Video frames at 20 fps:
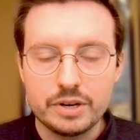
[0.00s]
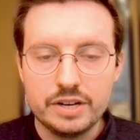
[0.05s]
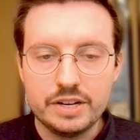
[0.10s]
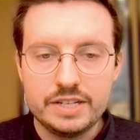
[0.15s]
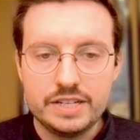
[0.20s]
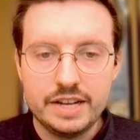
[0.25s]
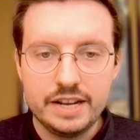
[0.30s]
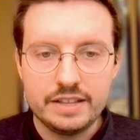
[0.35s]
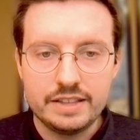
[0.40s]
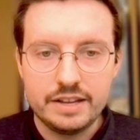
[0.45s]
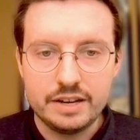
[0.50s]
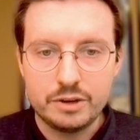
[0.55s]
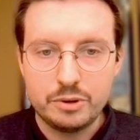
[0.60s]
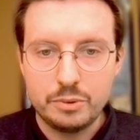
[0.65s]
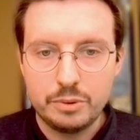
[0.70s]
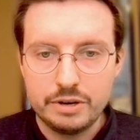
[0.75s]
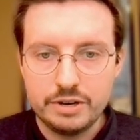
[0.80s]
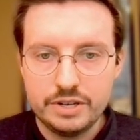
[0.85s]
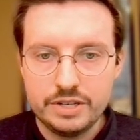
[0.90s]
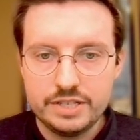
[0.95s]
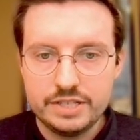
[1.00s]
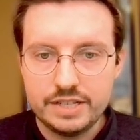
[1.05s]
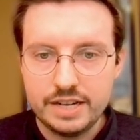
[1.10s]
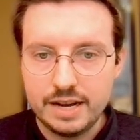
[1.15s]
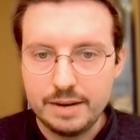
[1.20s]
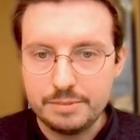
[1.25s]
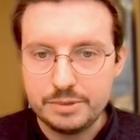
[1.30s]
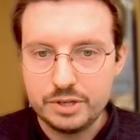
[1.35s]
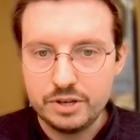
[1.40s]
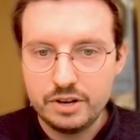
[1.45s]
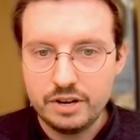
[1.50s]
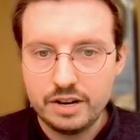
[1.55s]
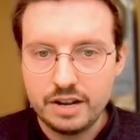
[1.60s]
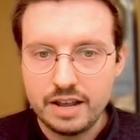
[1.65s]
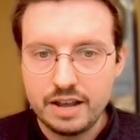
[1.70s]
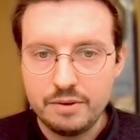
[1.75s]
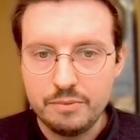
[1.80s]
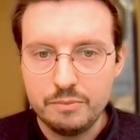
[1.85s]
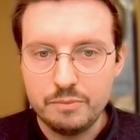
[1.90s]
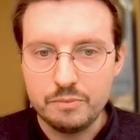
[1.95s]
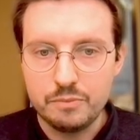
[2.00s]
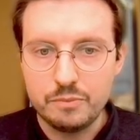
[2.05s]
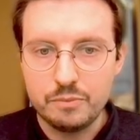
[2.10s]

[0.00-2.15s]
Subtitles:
to take that query snapshot and